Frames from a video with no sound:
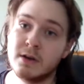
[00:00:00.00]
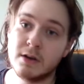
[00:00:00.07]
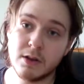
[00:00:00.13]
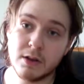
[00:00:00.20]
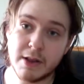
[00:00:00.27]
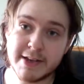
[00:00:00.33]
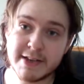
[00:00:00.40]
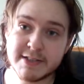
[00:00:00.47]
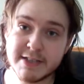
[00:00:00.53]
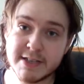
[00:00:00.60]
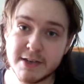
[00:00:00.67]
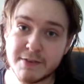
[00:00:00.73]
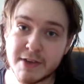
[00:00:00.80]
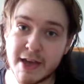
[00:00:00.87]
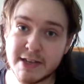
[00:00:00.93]
Legacy
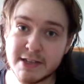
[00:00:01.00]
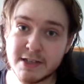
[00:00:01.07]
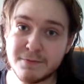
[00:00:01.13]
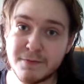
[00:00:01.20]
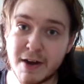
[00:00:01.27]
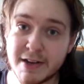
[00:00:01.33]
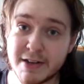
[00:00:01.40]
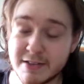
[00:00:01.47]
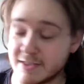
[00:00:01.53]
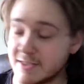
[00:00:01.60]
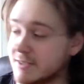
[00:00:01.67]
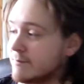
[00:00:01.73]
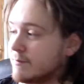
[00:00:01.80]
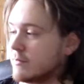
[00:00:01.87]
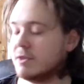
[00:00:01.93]
of Kain Defiance.
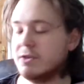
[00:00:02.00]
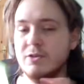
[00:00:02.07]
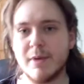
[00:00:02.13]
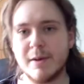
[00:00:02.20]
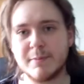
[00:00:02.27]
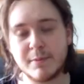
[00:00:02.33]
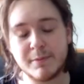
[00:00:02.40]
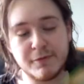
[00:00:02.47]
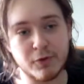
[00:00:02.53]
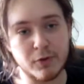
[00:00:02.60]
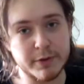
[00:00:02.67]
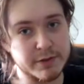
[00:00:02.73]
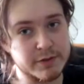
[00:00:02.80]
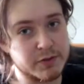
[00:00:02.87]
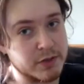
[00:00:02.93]
You remember before when
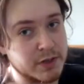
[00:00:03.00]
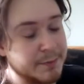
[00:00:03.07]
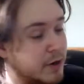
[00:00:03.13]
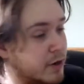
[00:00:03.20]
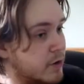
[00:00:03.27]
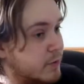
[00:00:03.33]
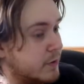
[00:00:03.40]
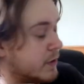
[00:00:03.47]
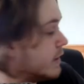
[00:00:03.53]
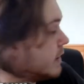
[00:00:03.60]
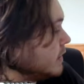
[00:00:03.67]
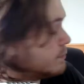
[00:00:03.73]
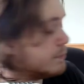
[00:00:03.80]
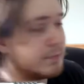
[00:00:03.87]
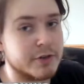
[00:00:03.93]
I was talking about
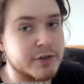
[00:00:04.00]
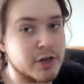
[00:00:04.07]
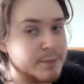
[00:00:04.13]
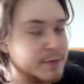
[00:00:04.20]
Blood Omen